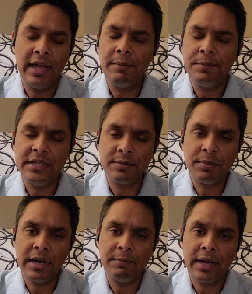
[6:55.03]
Help me
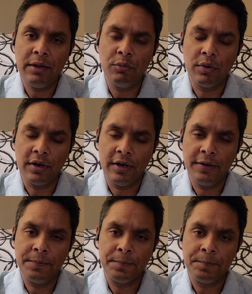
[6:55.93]
spread my word.